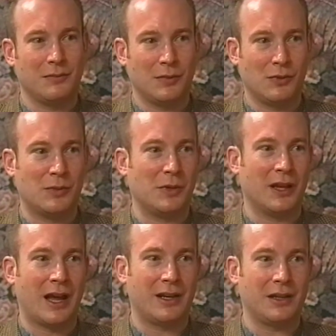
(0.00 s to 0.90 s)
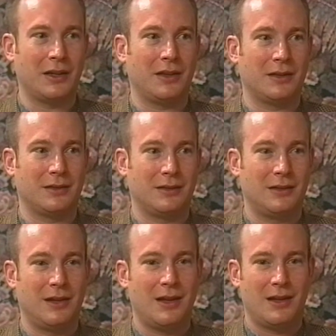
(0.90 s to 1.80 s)
more melodically than
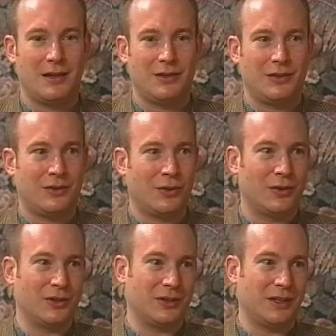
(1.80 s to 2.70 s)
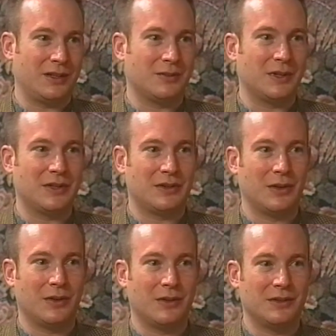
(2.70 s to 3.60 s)
chordally in my mm -hmm.
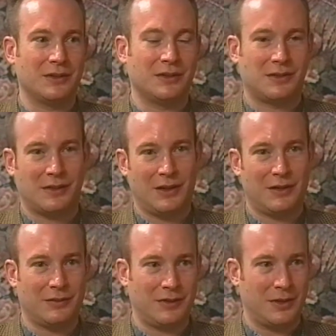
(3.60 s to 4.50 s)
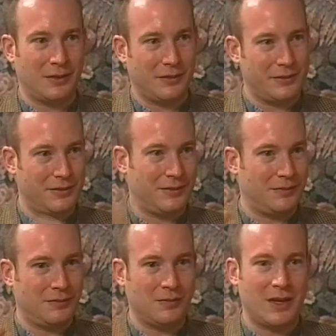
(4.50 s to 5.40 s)
solos, and just think of you know
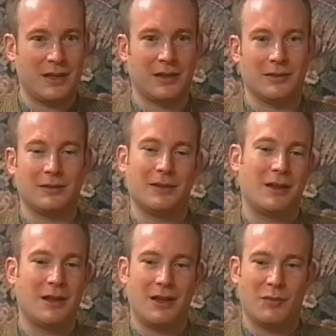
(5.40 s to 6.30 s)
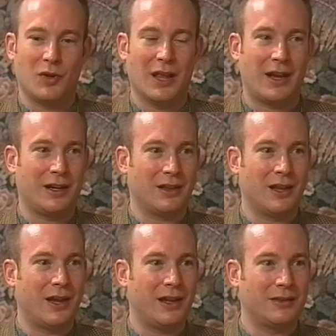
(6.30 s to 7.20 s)
making a melodic
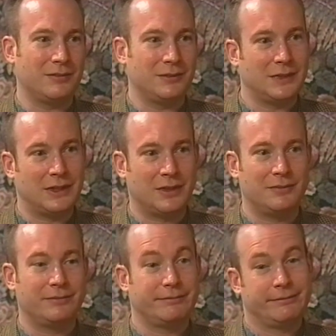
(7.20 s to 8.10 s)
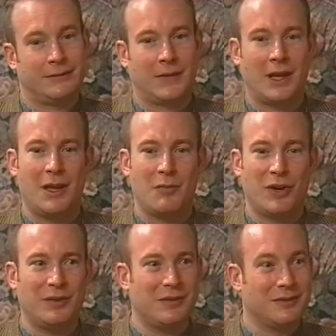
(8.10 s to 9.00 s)
line, you know.
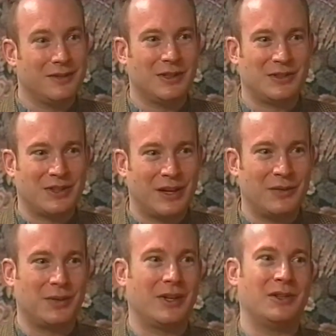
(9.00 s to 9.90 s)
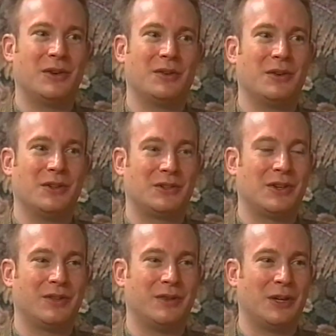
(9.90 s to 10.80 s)
But there's times when I don't know a
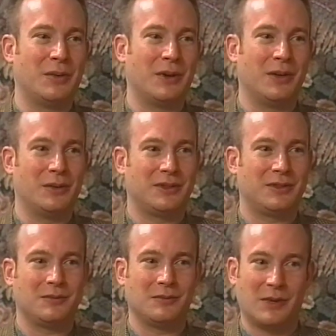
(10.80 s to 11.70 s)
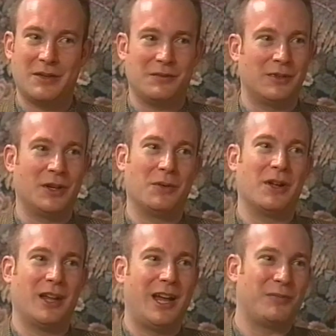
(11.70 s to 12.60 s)
song very well, which might very
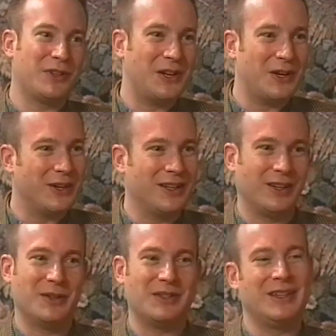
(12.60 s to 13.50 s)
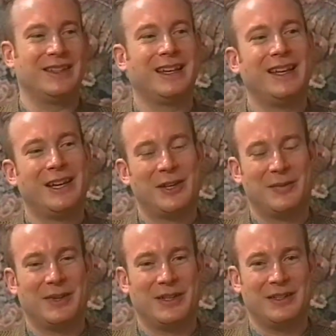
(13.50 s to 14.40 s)
well happen here. It always mm -hmm.
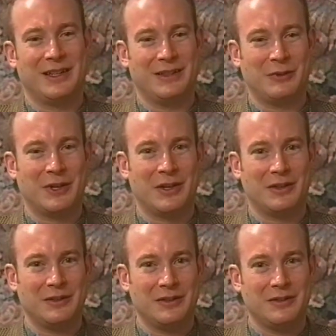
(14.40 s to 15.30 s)
does, but uh, where